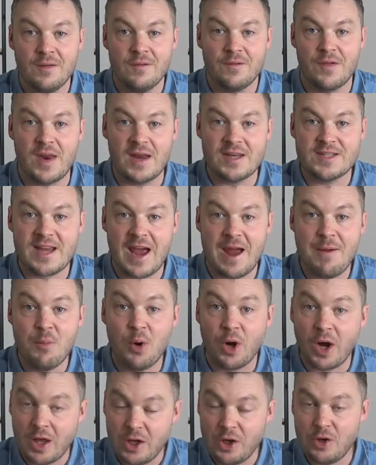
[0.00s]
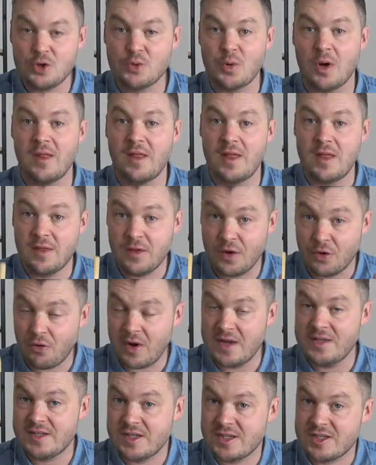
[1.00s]
For the next game, we're going to use one of the, the
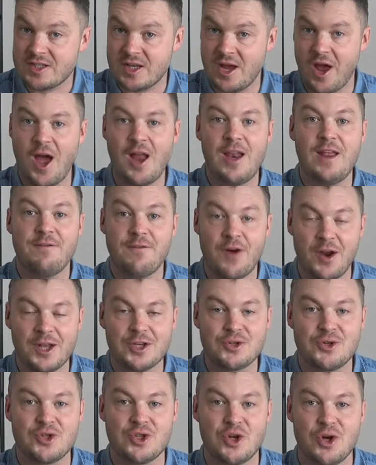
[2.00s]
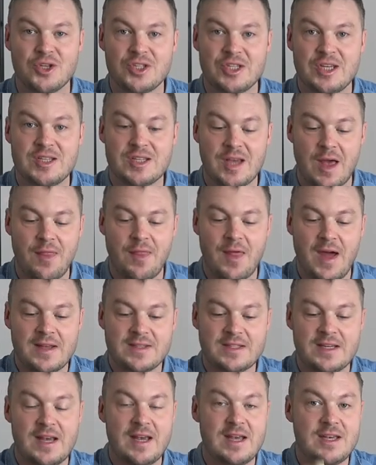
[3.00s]
greatest early phonics resources and
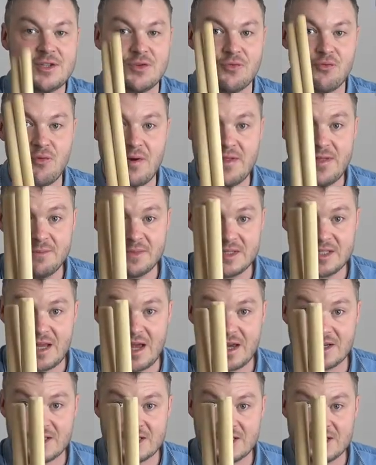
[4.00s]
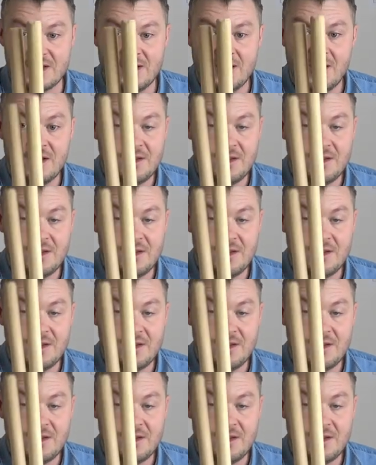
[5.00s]
that is rhythm sticks.